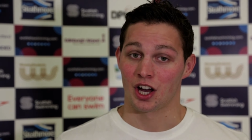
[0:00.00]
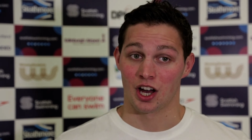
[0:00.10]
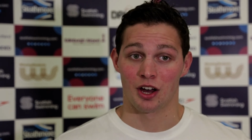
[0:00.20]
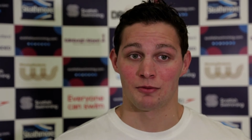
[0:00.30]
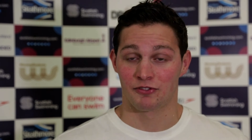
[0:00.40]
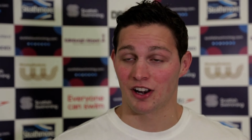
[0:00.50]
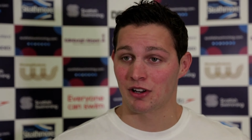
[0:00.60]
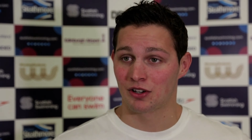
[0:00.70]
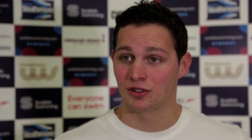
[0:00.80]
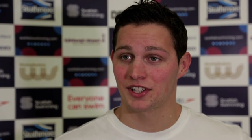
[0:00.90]
Um,
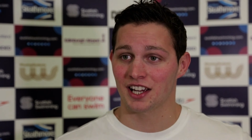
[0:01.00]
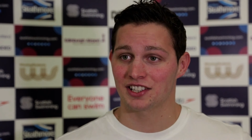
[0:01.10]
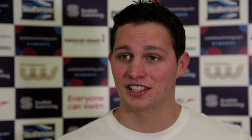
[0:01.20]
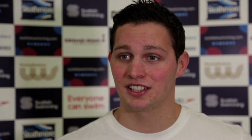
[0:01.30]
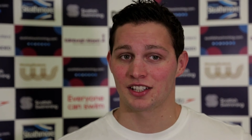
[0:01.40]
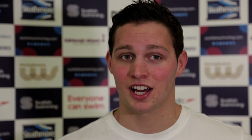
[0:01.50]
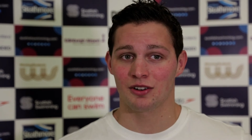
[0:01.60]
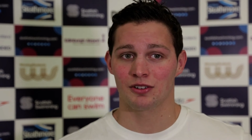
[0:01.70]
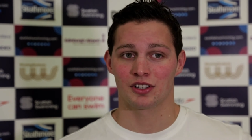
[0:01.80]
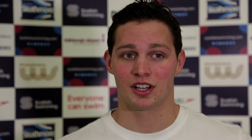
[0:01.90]
very good actually
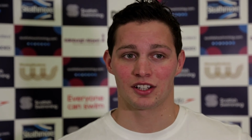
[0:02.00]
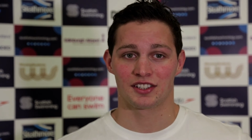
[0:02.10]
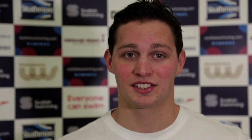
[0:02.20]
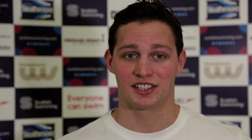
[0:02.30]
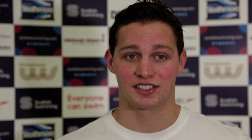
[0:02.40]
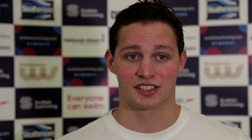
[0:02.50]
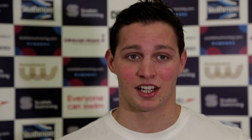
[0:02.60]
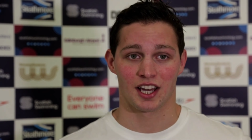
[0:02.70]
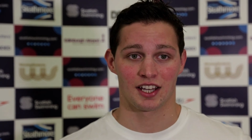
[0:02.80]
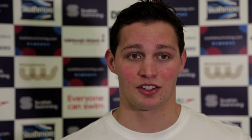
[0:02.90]
now. Uh, this season
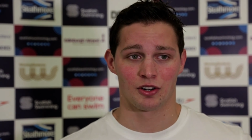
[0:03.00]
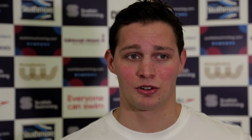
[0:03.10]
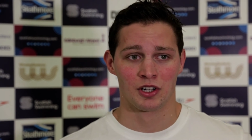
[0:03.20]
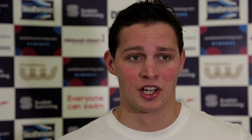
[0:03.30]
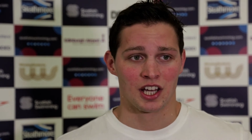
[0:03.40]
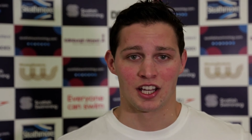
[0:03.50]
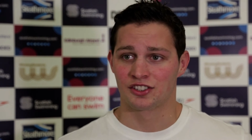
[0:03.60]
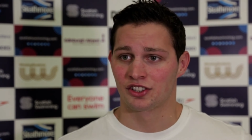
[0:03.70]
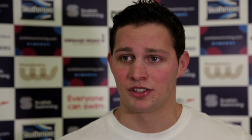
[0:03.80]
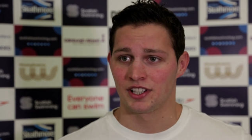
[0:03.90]
I had no
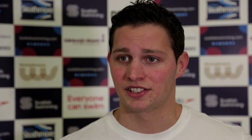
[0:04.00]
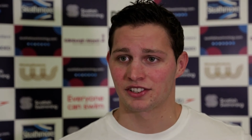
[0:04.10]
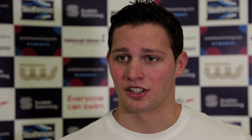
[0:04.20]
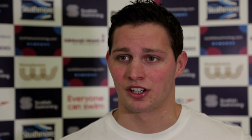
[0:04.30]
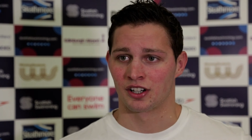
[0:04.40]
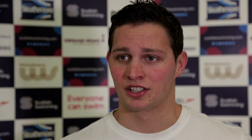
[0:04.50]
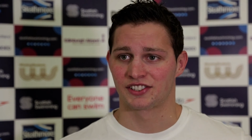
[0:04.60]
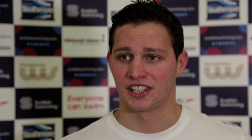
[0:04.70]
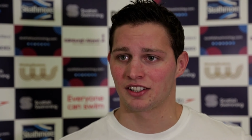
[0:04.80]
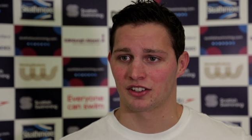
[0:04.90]
injuries or
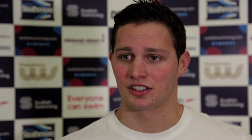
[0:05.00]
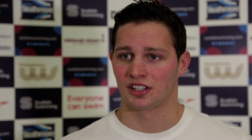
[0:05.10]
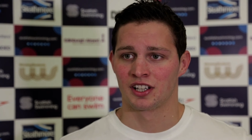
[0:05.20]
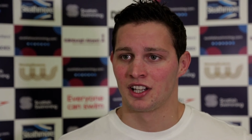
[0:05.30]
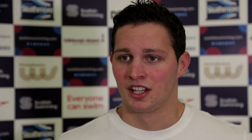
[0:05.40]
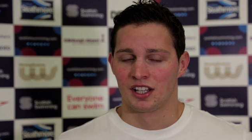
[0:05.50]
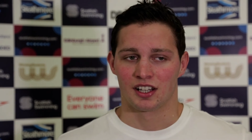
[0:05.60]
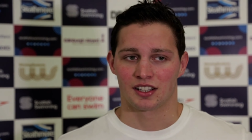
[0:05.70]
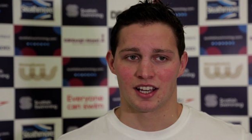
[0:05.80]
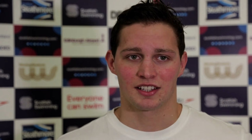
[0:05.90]
sick or
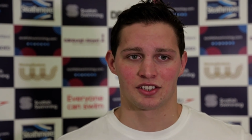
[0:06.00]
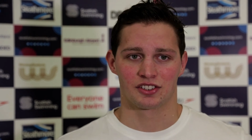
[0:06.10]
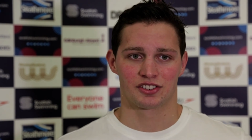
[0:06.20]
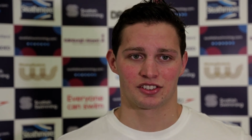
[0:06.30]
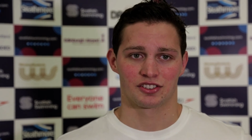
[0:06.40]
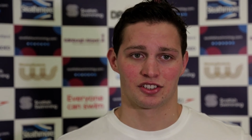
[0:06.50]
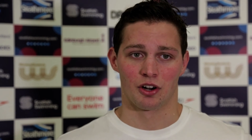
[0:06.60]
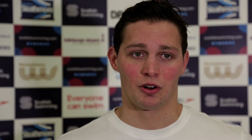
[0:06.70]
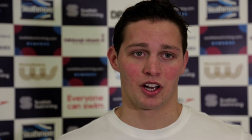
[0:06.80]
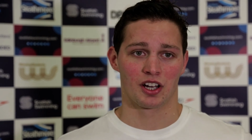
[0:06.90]
like that,
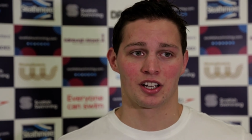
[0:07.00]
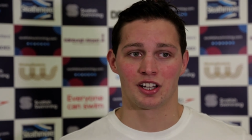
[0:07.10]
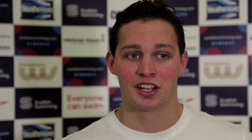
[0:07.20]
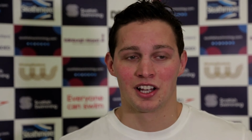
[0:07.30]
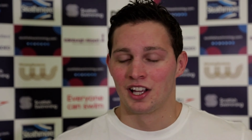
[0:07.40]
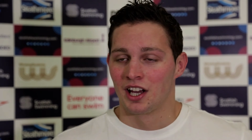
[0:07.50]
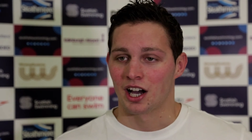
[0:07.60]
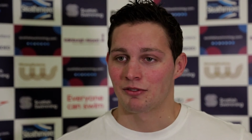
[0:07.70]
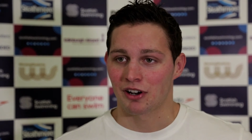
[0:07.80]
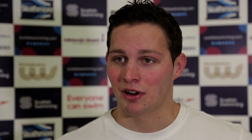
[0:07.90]
so uh,
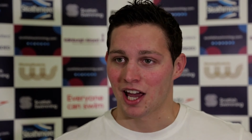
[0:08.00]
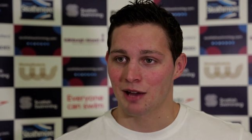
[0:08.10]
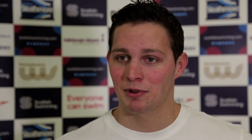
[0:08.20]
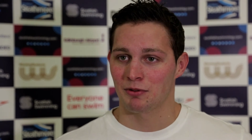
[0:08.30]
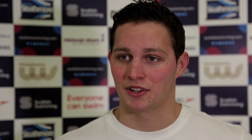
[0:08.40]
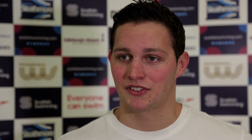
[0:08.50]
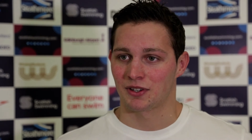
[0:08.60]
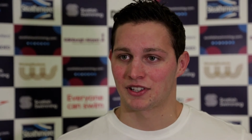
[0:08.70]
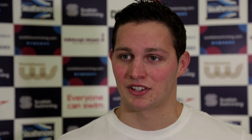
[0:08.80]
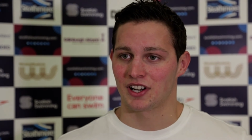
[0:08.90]
I'm very happy with,
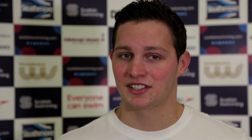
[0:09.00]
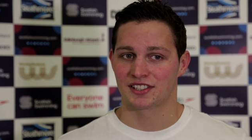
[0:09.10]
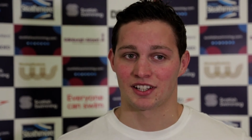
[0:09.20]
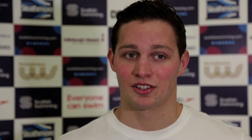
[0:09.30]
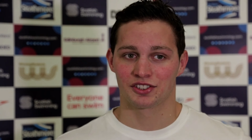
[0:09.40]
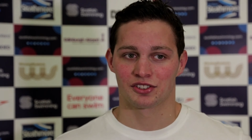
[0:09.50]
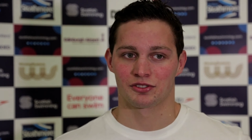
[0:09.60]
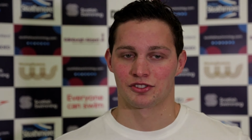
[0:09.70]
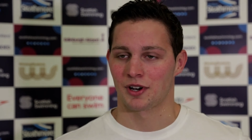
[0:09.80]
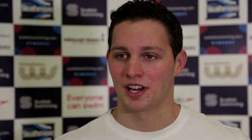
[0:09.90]
with the races and also
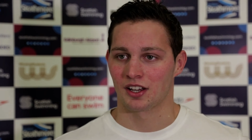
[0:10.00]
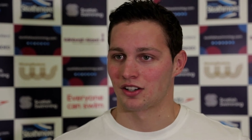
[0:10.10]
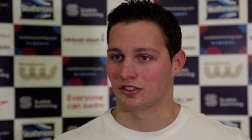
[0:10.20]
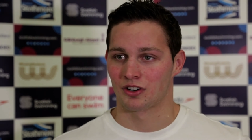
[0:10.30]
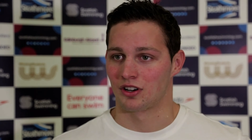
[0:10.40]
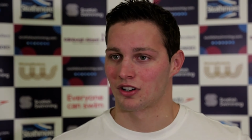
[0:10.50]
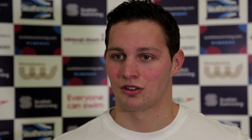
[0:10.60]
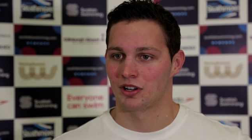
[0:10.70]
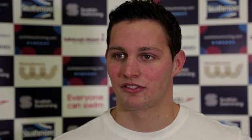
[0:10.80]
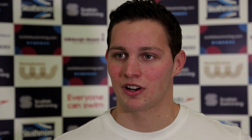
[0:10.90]
training are
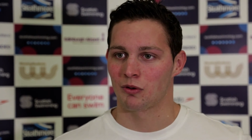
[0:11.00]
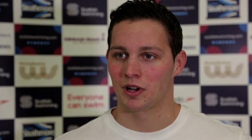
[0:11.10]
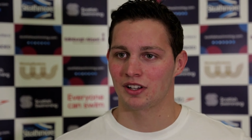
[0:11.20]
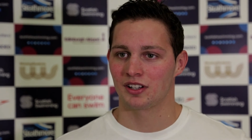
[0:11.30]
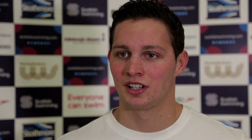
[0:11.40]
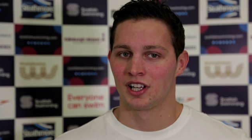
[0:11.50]
going very well.